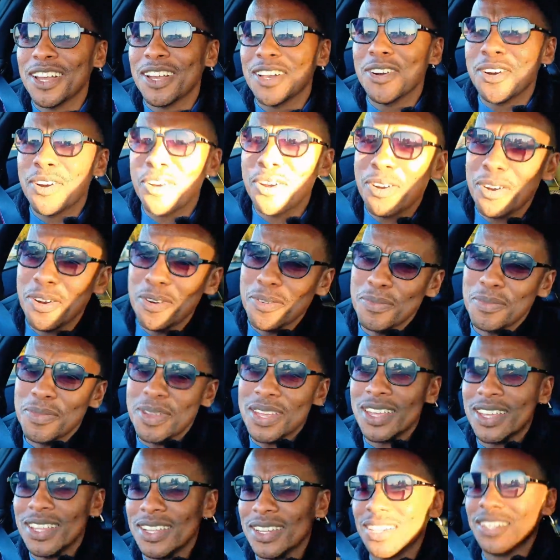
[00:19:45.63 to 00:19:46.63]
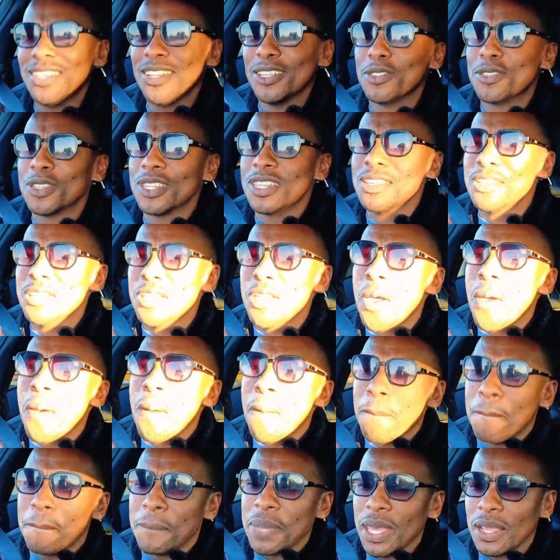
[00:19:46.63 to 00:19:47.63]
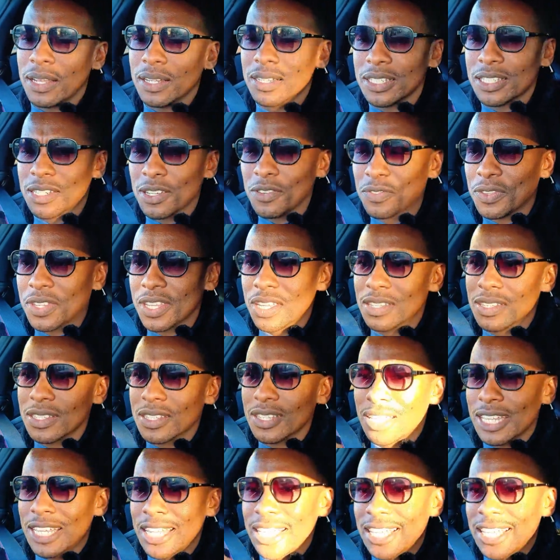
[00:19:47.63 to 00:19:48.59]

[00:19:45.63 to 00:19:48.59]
Oh man, let's see. Pedal shifters.